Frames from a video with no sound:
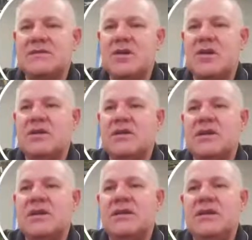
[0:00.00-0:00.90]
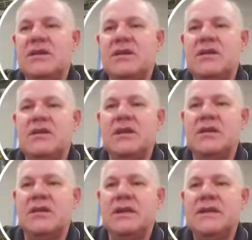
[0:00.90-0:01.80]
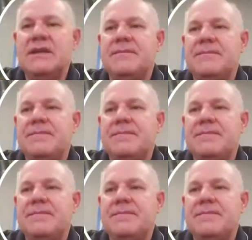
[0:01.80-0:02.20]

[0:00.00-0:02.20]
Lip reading: con unit. You click on it,